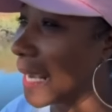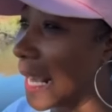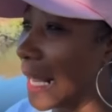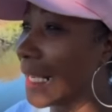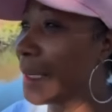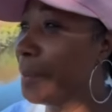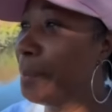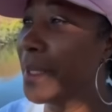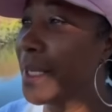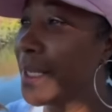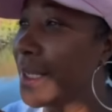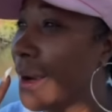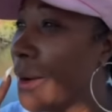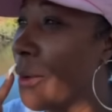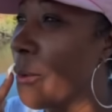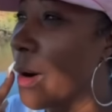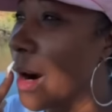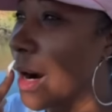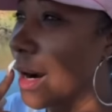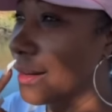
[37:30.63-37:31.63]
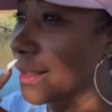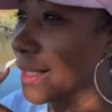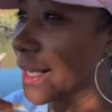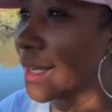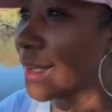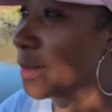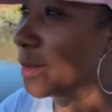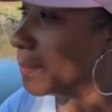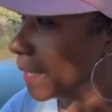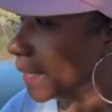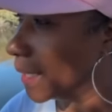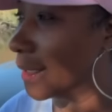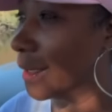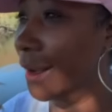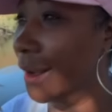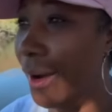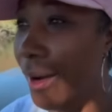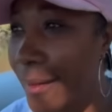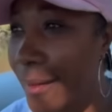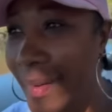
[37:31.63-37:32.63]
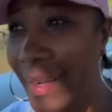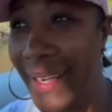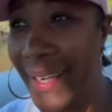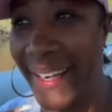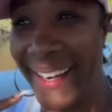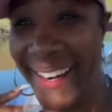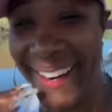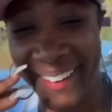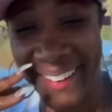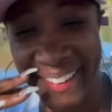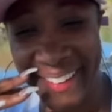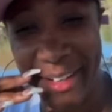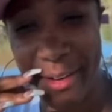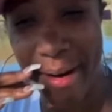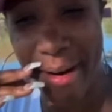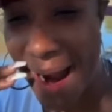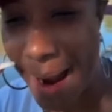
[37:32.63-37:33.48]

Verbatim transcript: and Kali putting in work, nigga. You better get over here. You